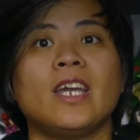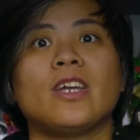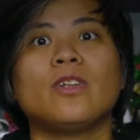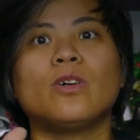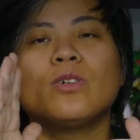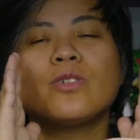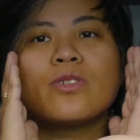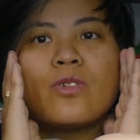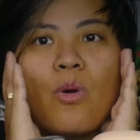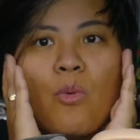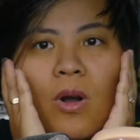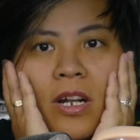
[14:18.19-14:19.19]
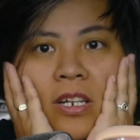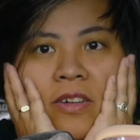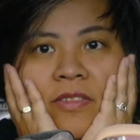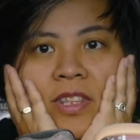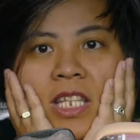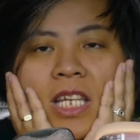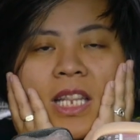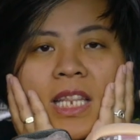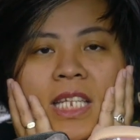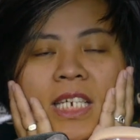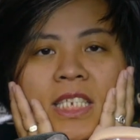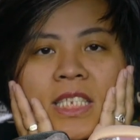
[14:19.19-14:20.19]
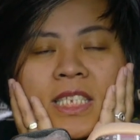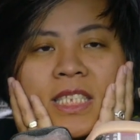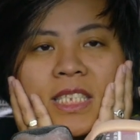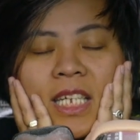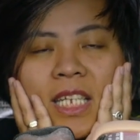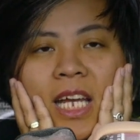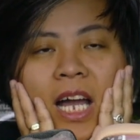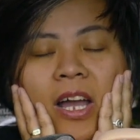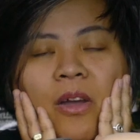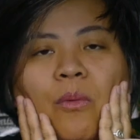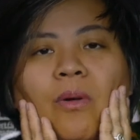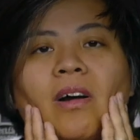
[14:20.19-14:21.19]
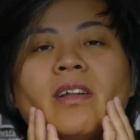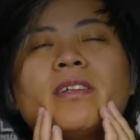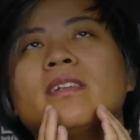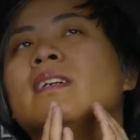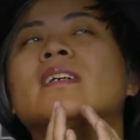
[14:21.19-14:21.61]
and also one of the lists that I want